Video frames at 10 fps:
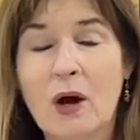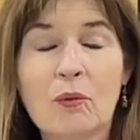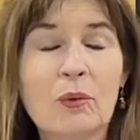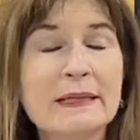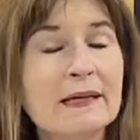
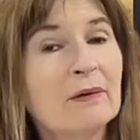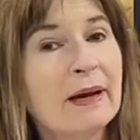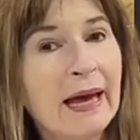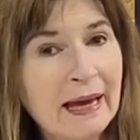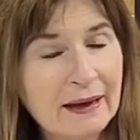we don't
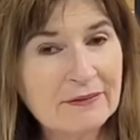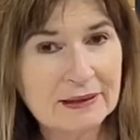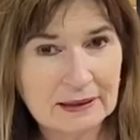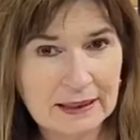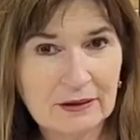have the
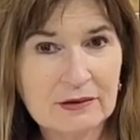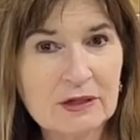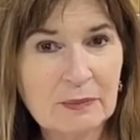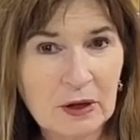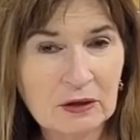letter
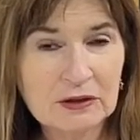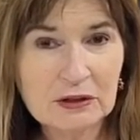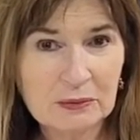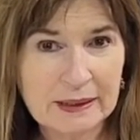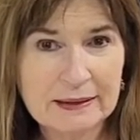to Paul,
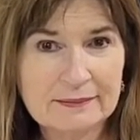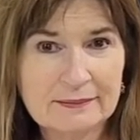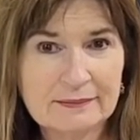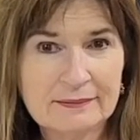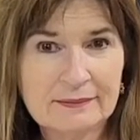do we?
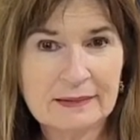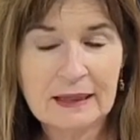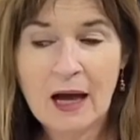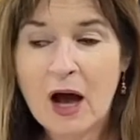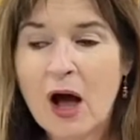
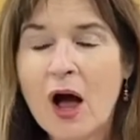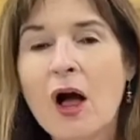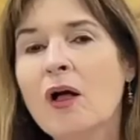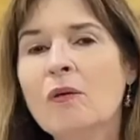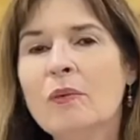
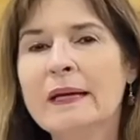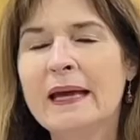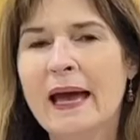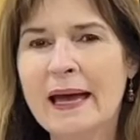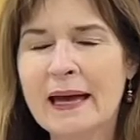All we
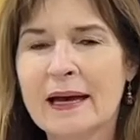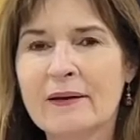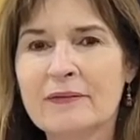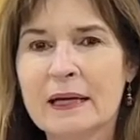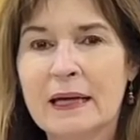
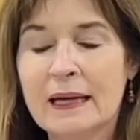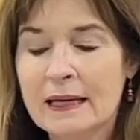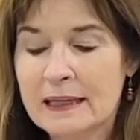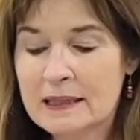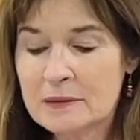have
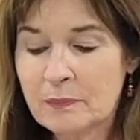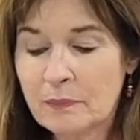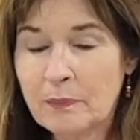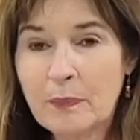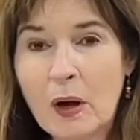is
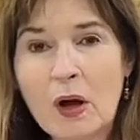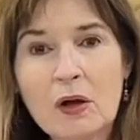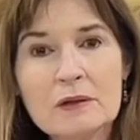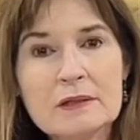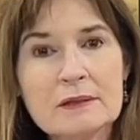
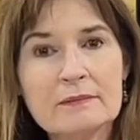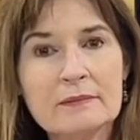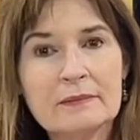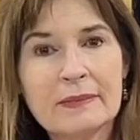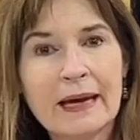Paul's
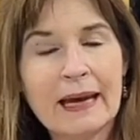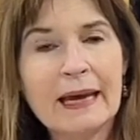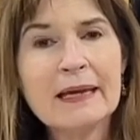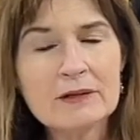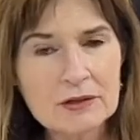
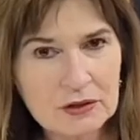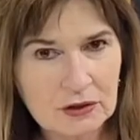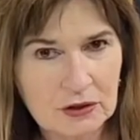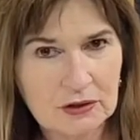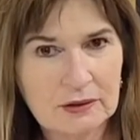
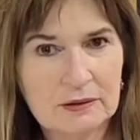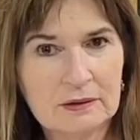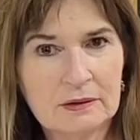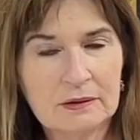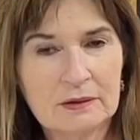answer
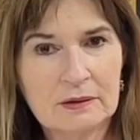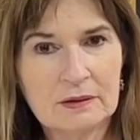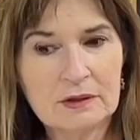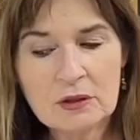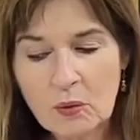
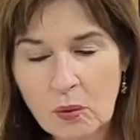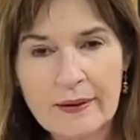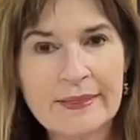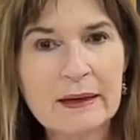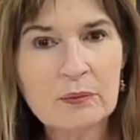to
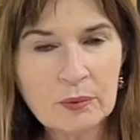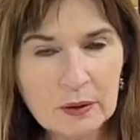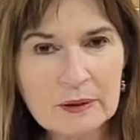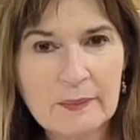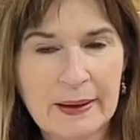what they
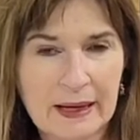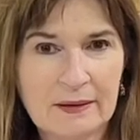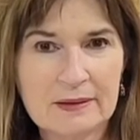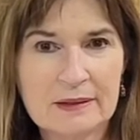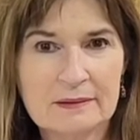wrote
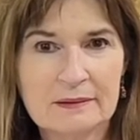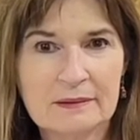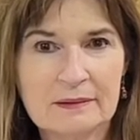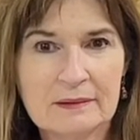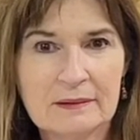about.
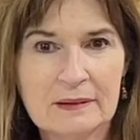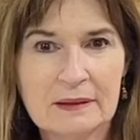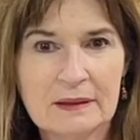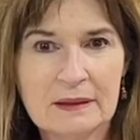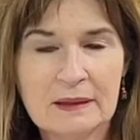
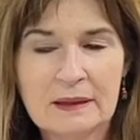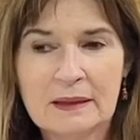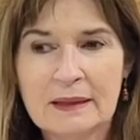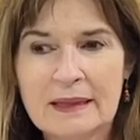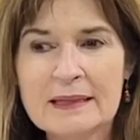
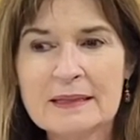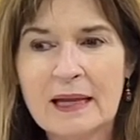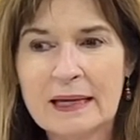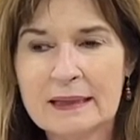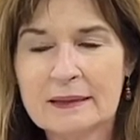It's
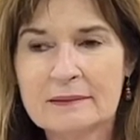like